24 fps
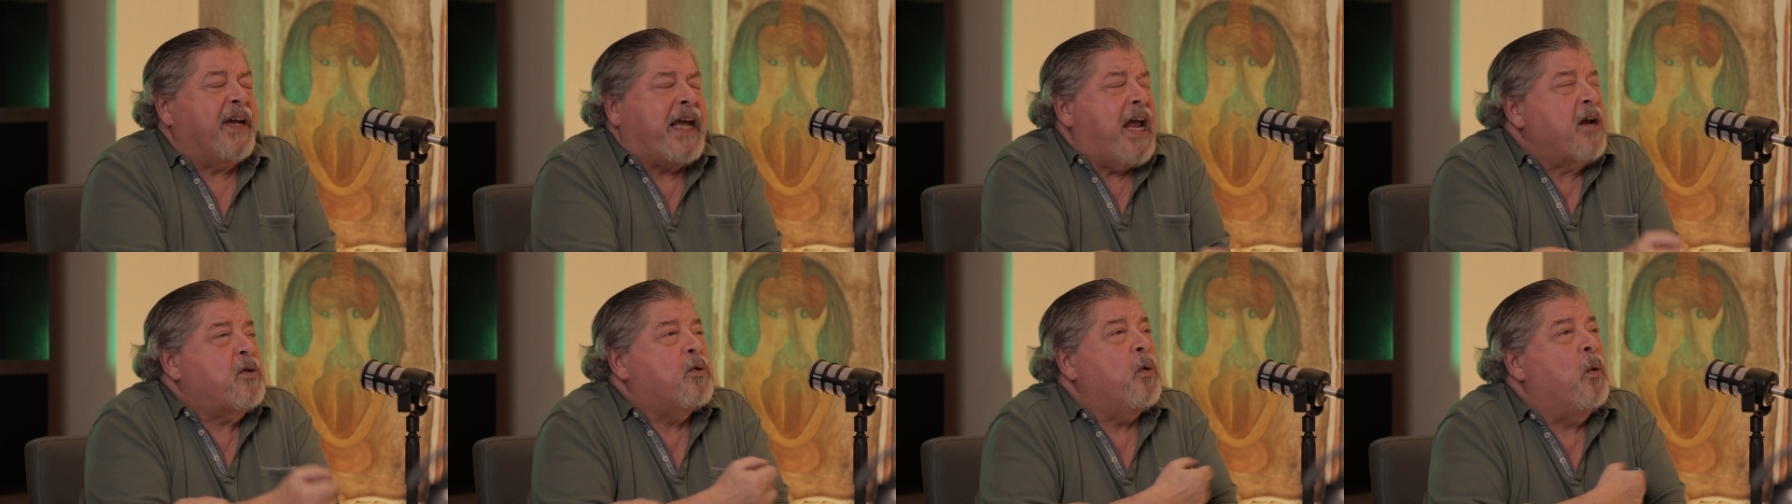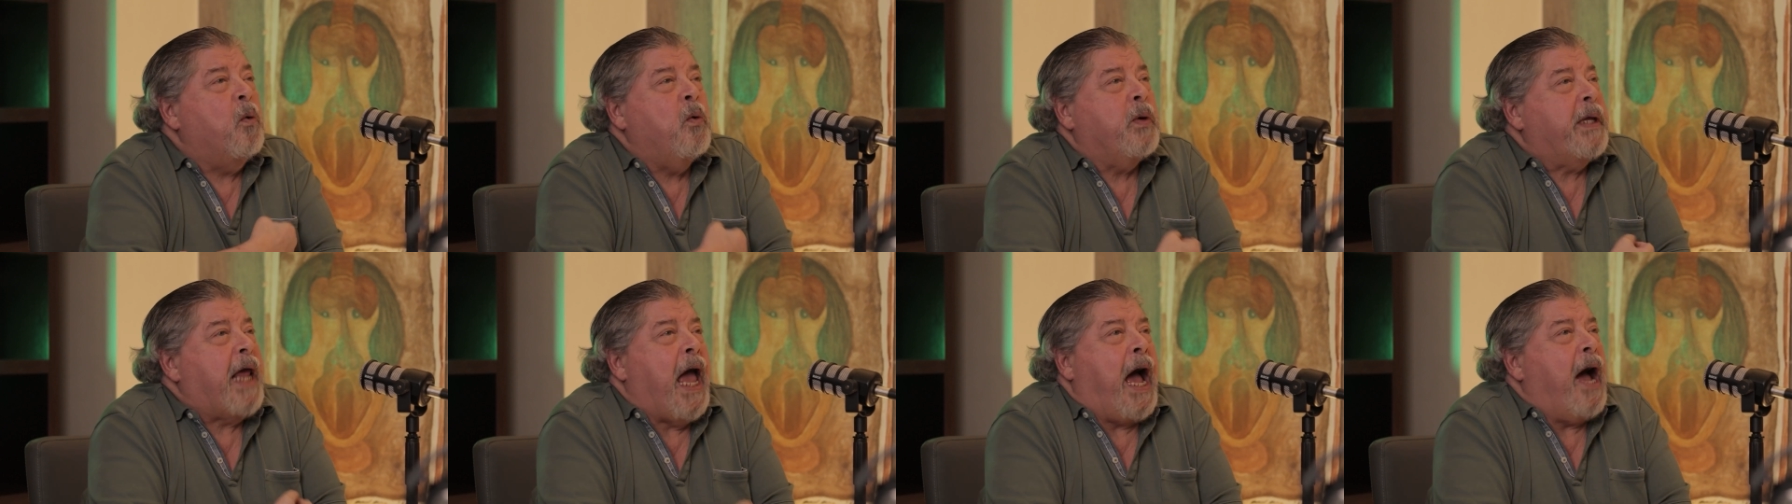Ooh,
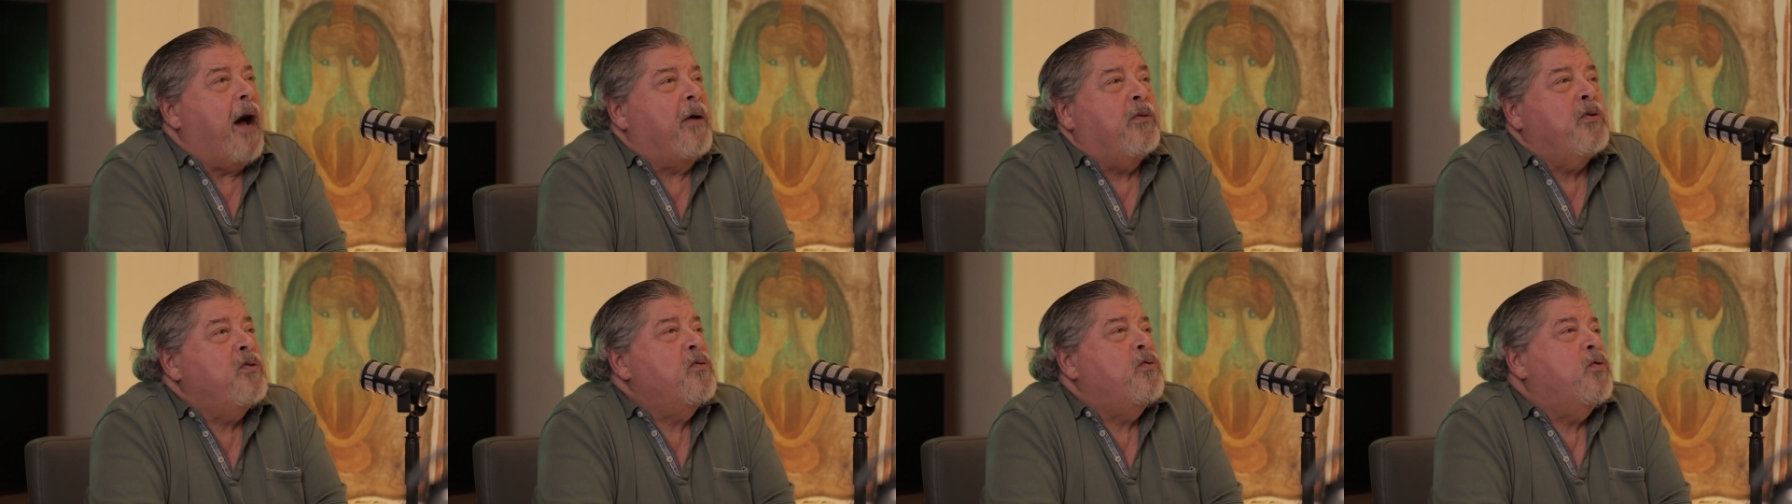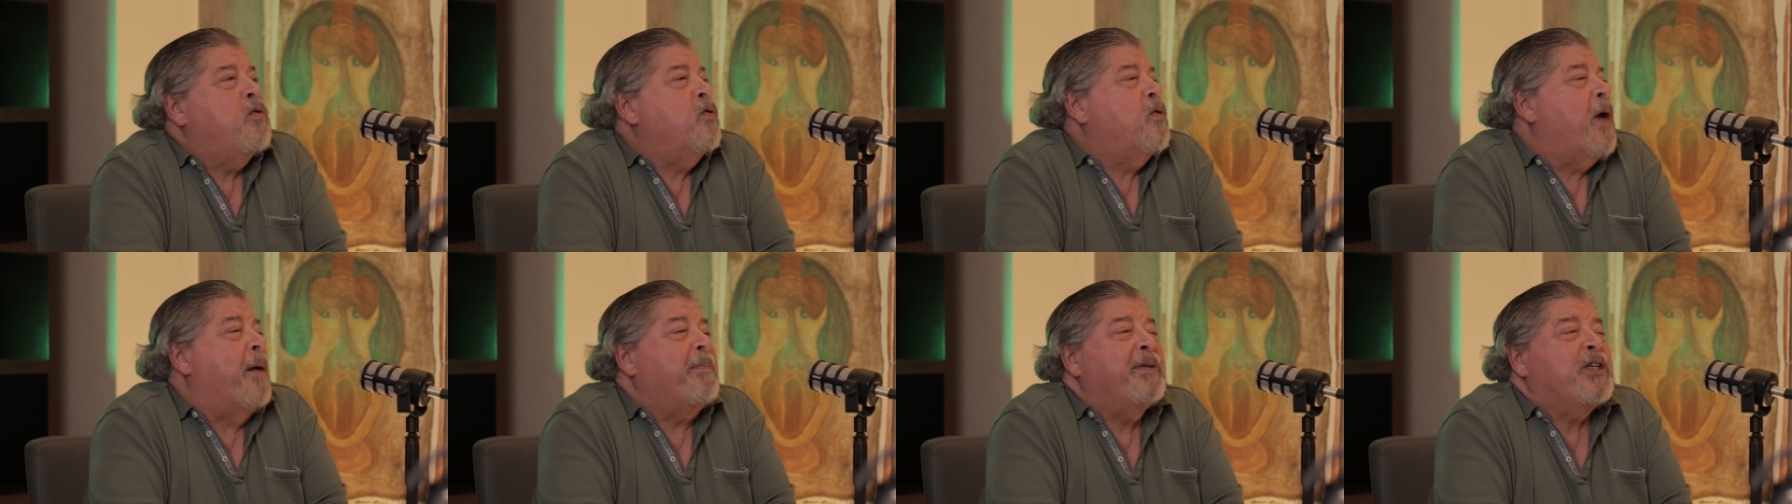yeah, ooh, ooh,
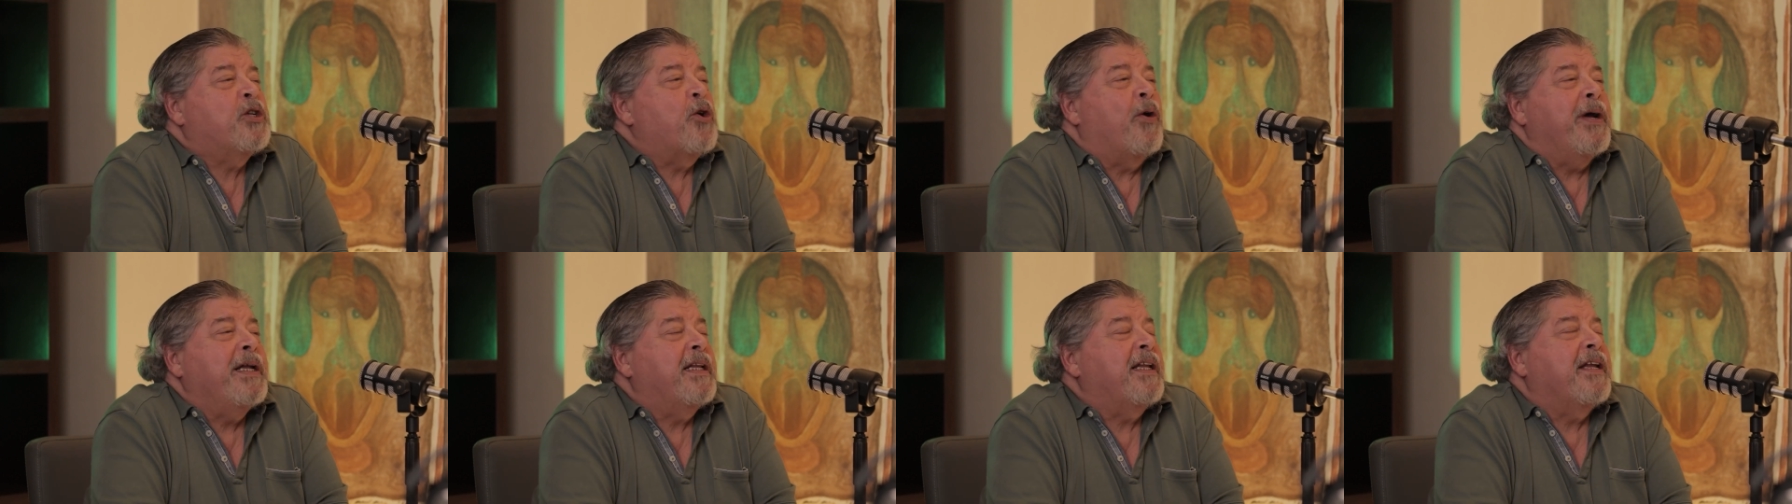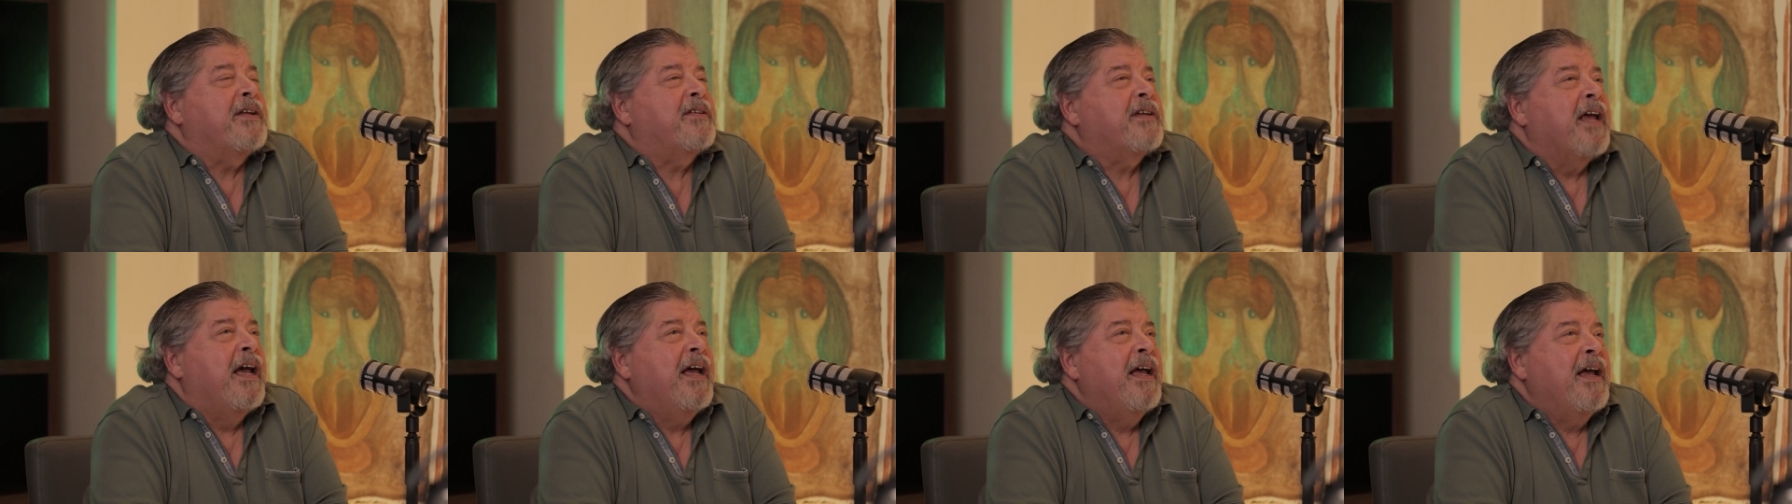I'm enjoying this.
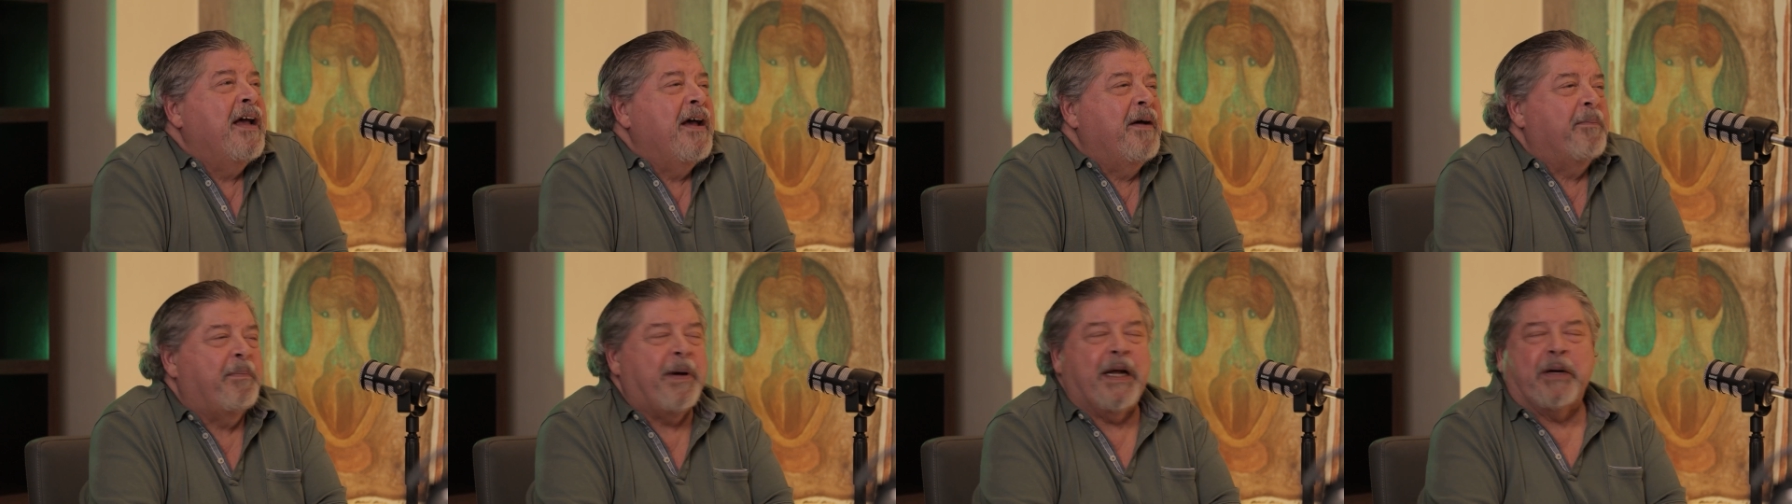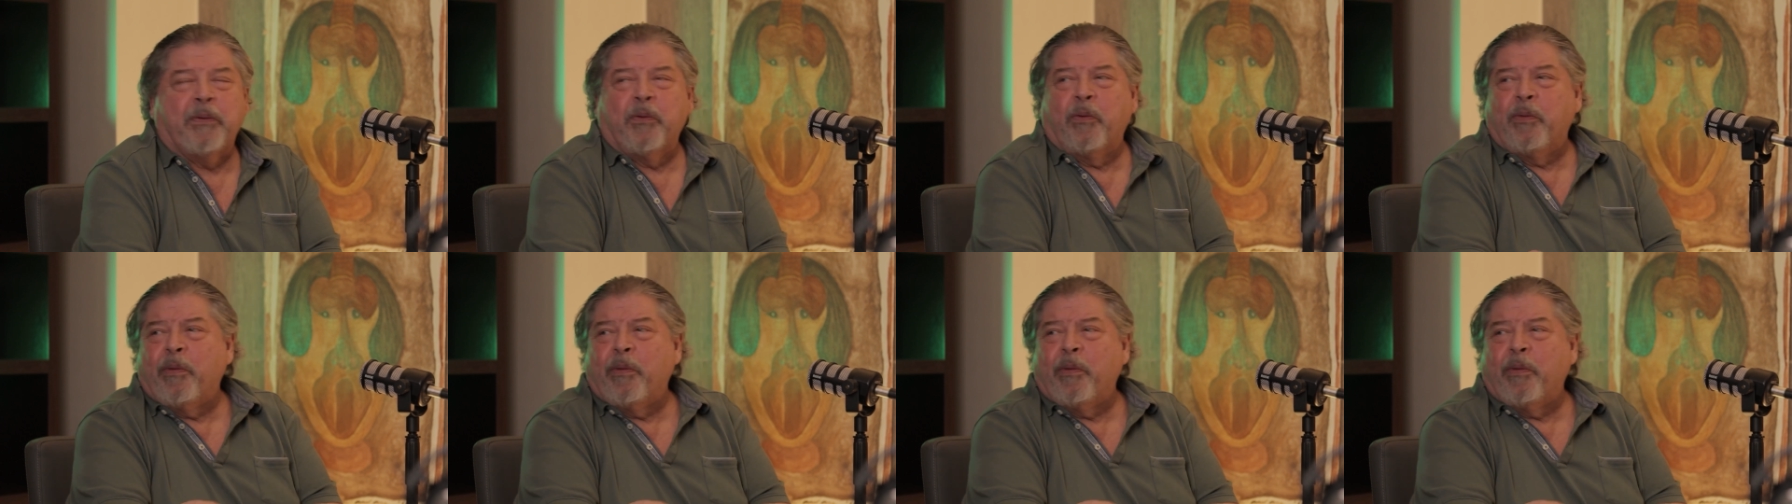But